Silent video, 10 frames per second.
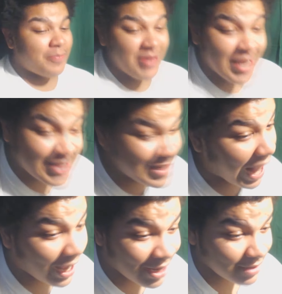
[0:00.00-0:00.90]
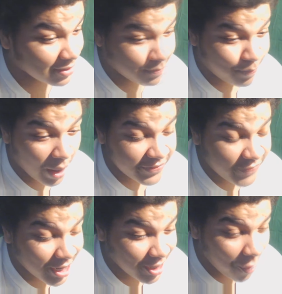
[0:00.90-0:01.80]
Them niggas in that
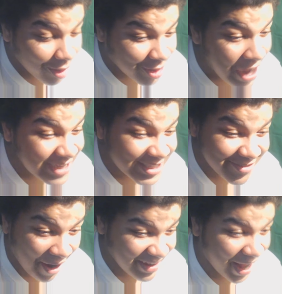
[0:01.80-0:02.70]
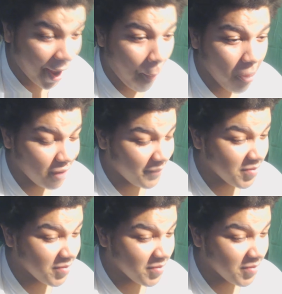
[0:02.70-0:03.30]
motherfucker going crazy right now.